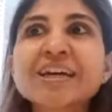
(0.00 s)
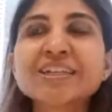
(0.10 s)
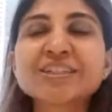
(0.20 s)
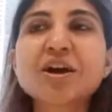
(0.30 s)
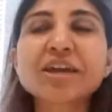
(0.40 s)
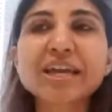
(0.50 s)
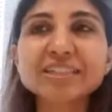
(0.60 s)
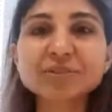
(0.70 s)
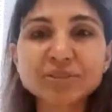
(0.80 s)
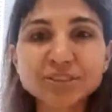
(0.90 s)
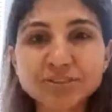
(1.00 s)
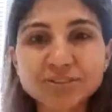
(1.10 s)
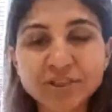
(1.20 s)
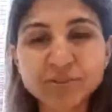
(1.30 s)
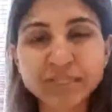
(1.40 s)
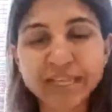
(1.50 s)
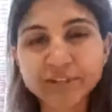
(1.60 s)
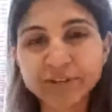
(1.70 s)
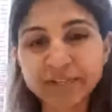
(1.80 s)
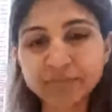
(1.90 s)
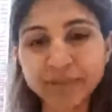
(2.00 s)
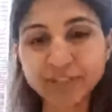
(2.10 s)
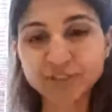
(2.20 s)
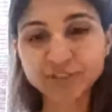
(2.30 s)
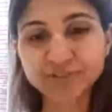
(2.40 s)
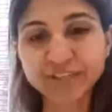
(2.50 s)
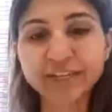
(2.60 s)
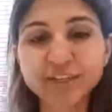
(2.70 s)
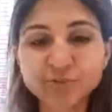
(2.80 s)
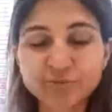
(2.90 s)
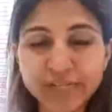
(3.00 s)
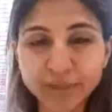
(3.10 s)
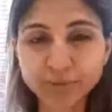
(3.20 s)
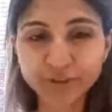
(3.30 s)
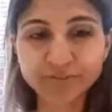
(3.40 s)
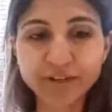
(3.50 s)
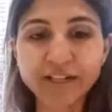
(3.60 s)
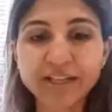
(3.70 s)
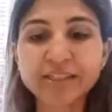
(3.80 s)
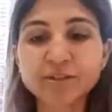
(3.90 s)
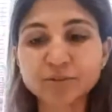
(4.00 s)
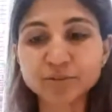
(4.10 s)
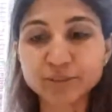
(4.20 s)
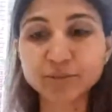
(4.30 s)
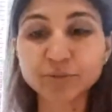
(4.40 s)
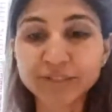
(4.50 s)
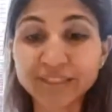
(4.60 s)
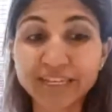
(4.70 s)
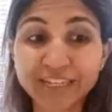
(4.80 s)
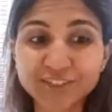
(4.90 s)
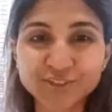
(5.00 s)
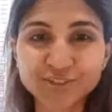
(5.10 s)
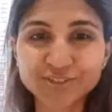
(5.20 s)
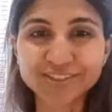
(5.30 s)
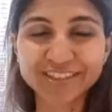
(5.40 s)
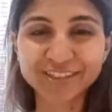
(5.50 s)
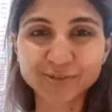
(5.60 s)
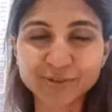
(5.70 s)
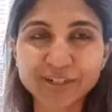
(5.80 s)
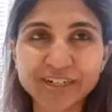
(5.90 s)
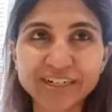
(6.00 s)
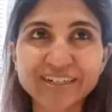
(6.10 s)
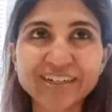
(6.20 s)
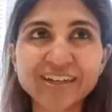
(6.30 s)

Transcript: Yeah. So I guess I would do I would like create a picture of like your reading profile, and then also what are the issues that you are